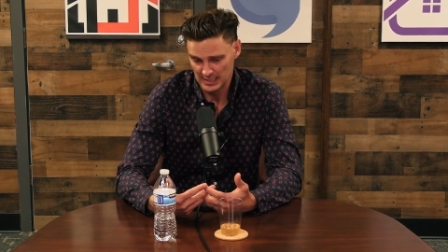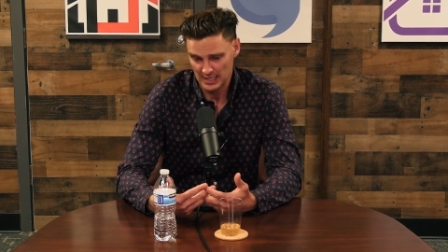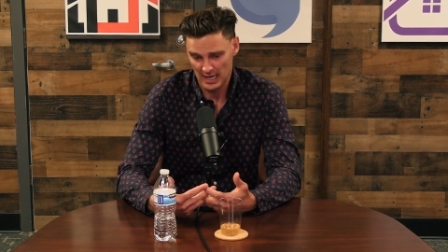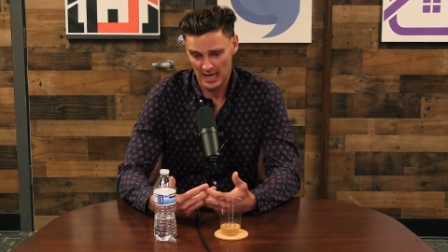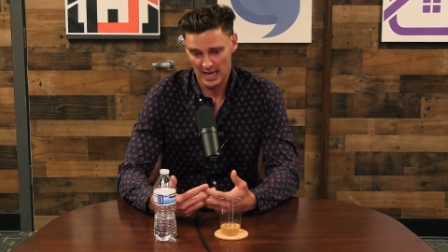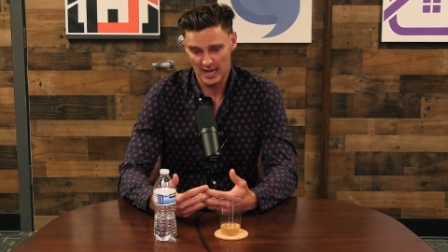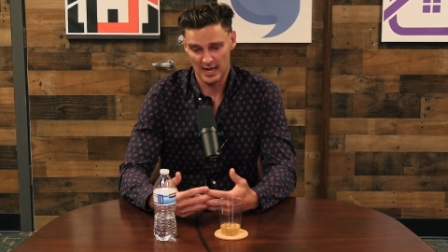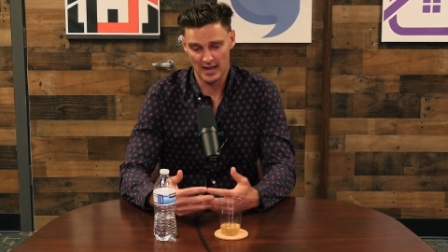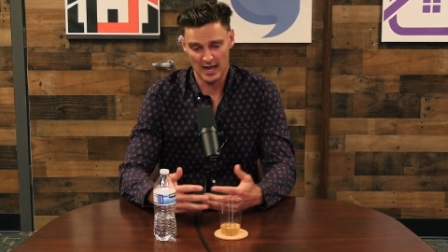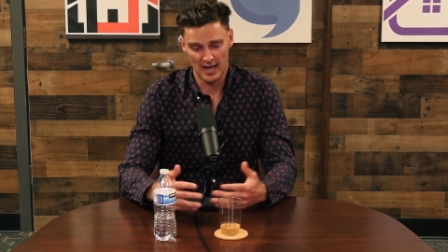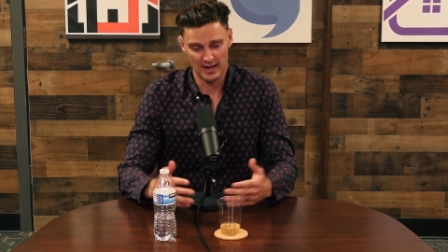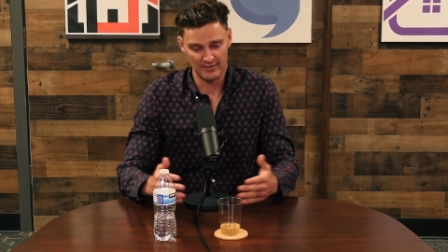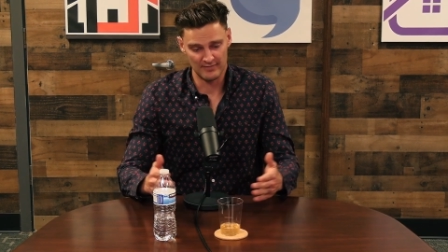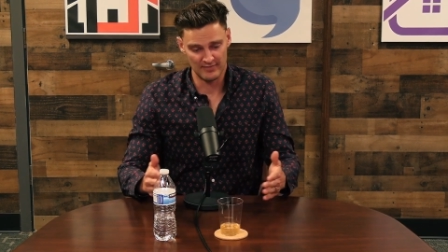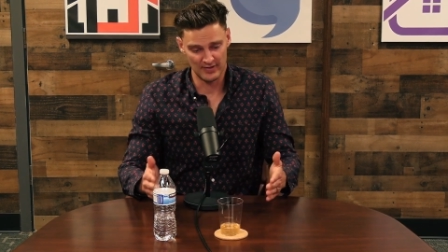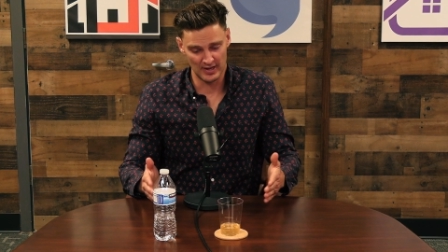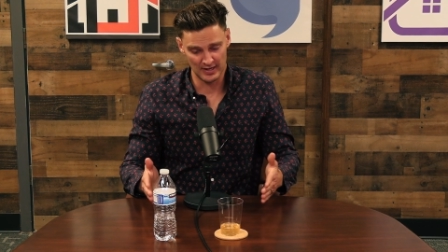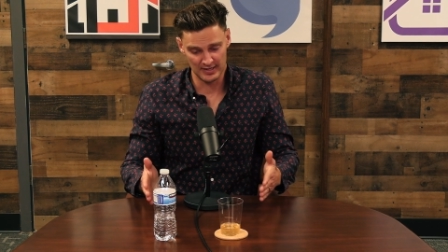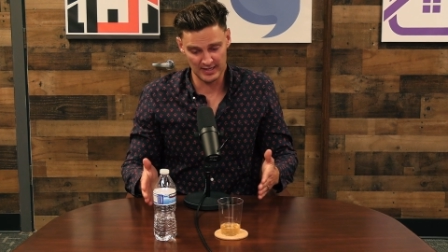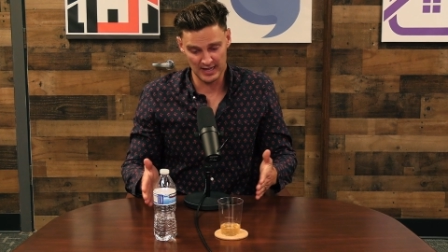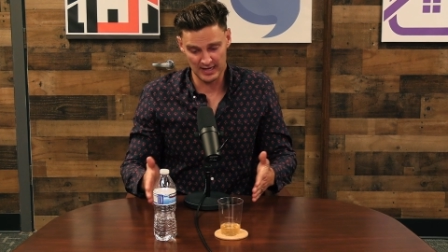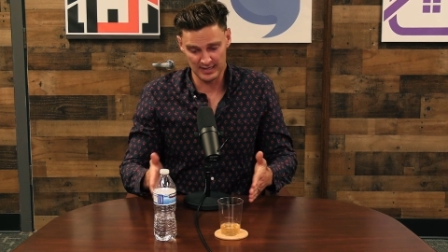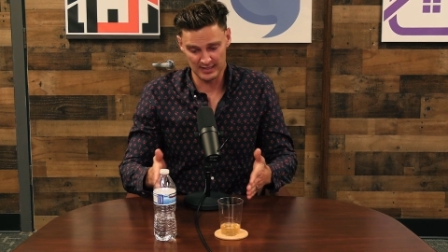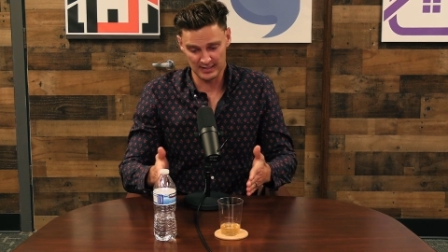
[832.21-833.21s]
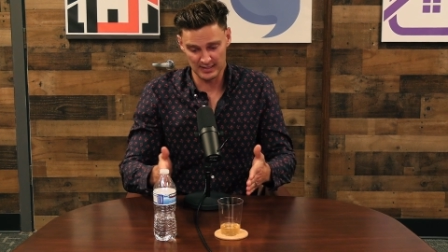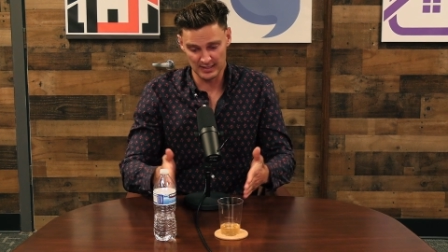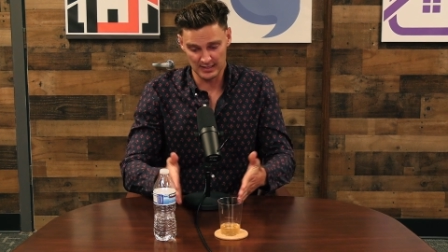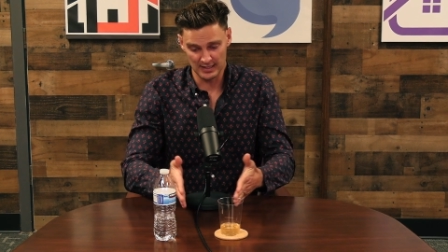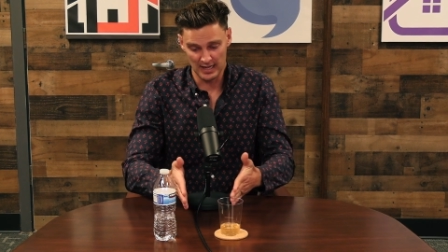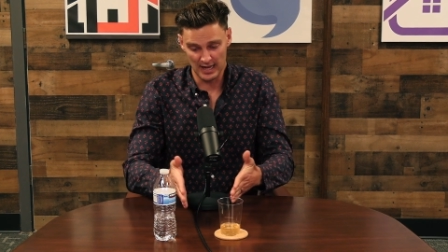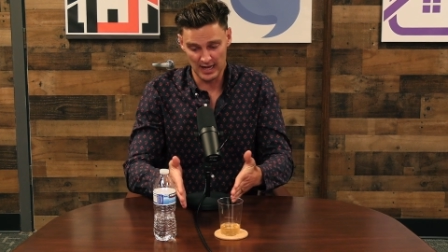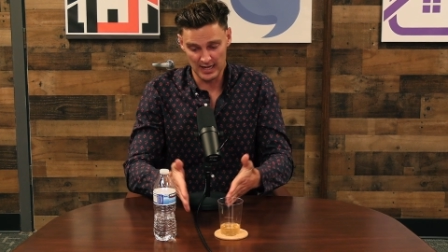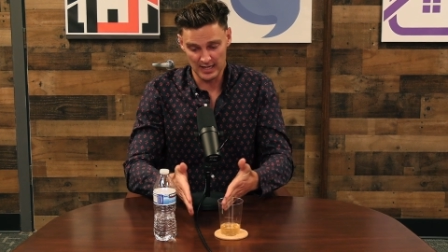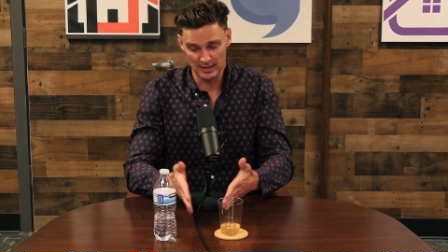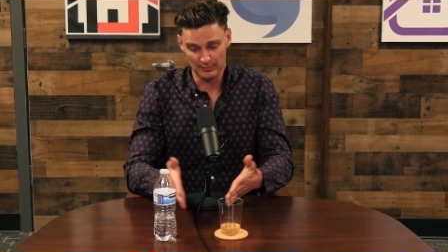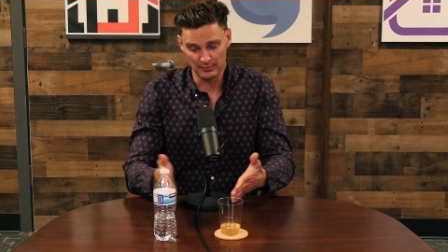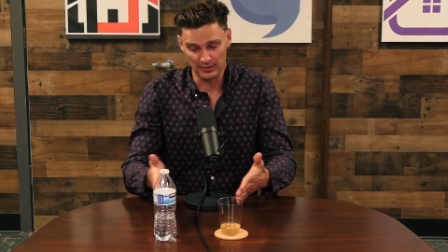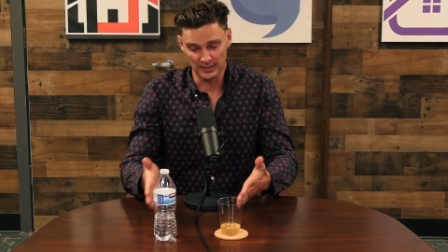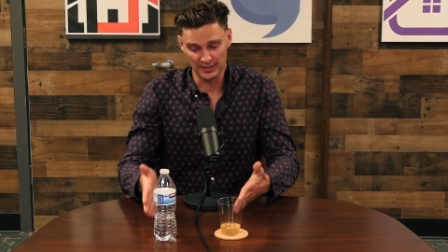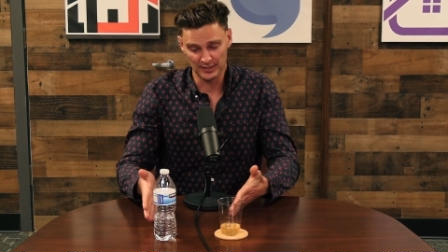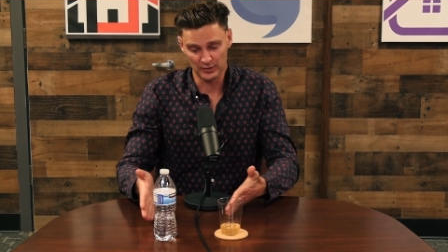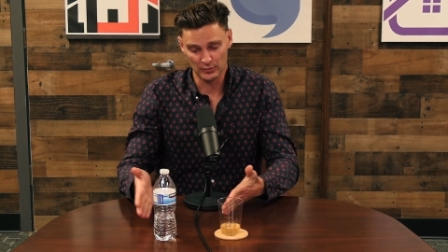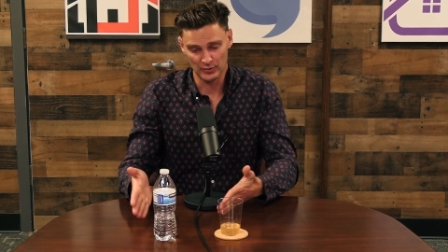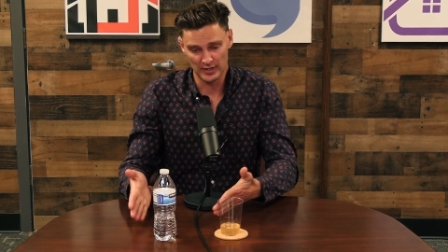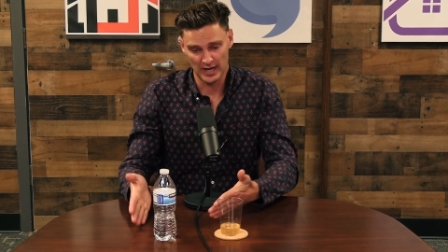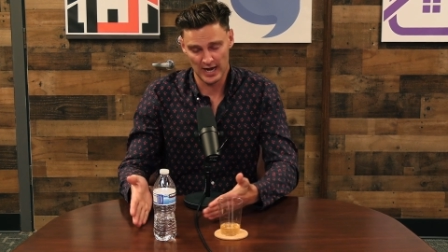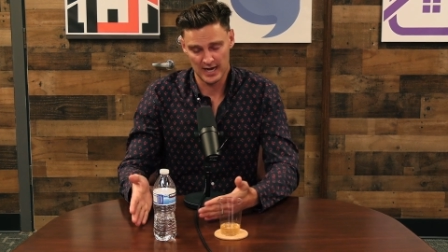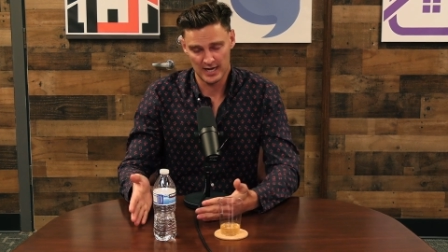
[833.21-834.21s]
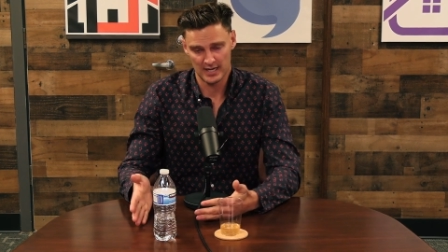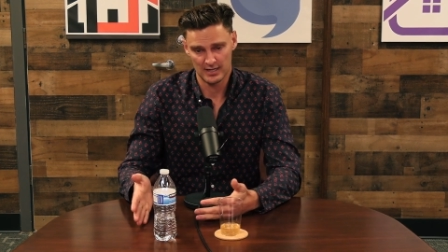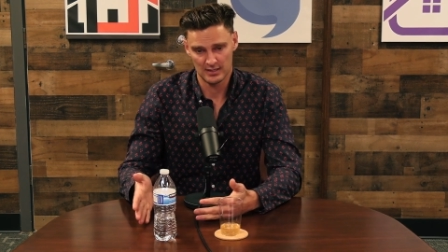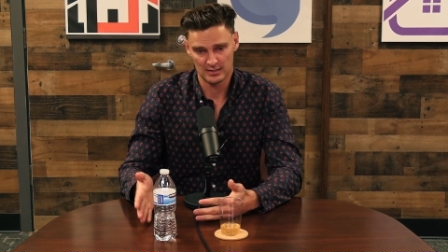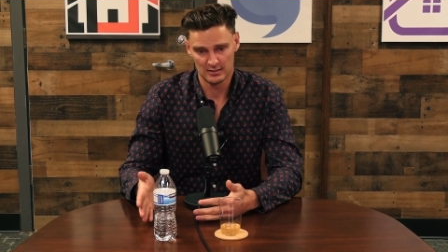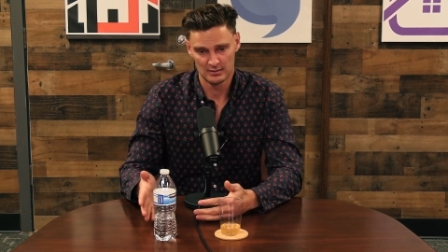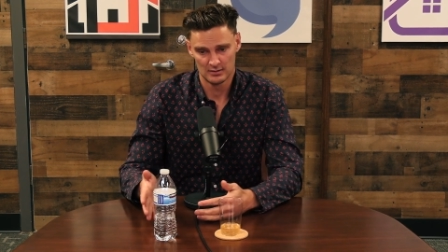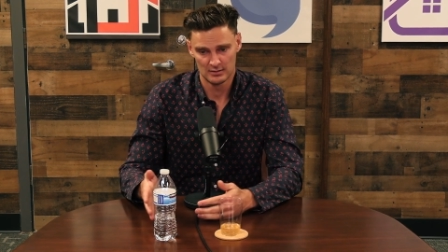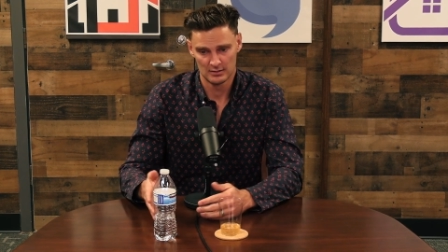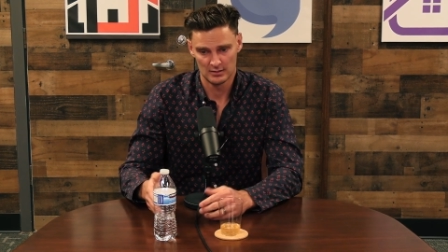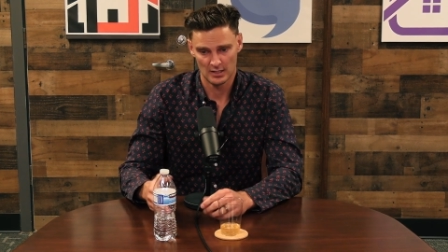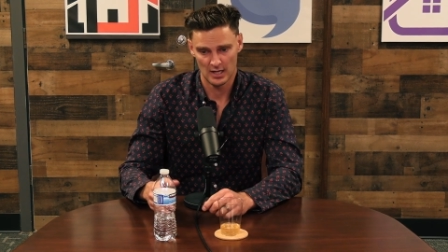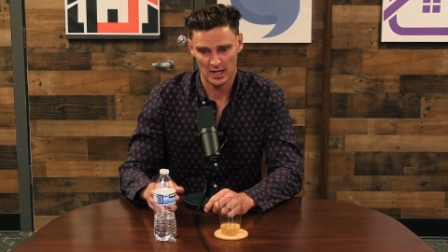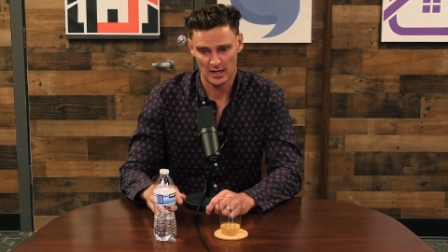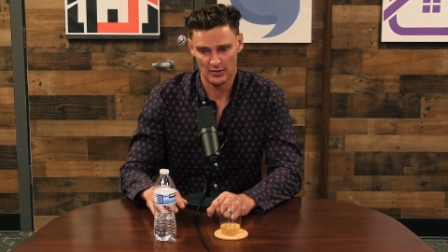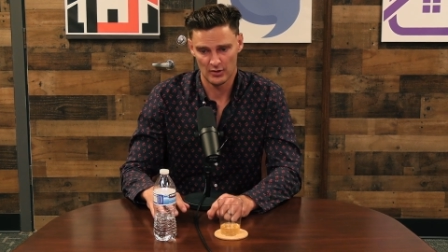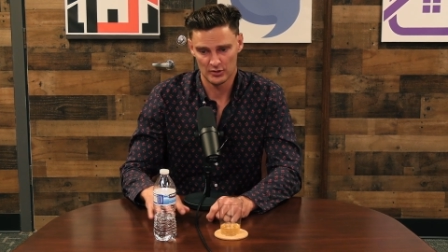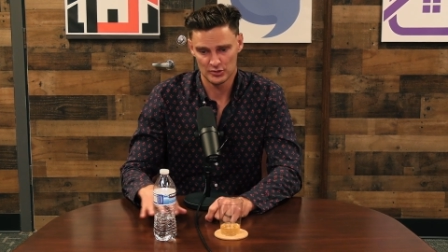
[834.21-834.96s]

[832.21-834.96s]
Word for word: I, I end up liquidating uh,